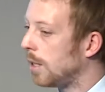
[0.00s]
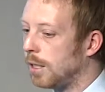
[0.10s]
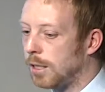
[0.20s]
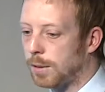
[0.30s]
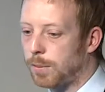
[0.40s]

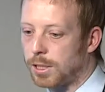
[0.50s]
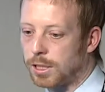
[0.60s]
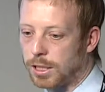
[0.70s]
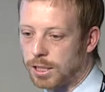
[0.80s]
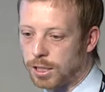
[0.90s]
the
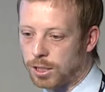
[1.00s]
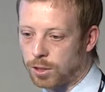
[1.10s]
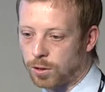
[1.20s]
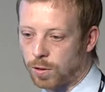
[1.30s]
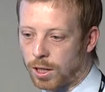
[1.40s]
ability
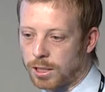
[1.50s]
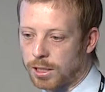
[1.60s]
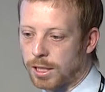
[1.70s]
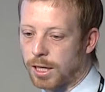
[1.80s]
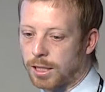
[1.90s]
to
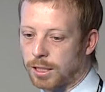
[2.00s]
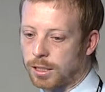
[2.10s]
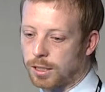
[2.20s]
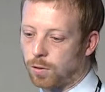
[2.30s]
understand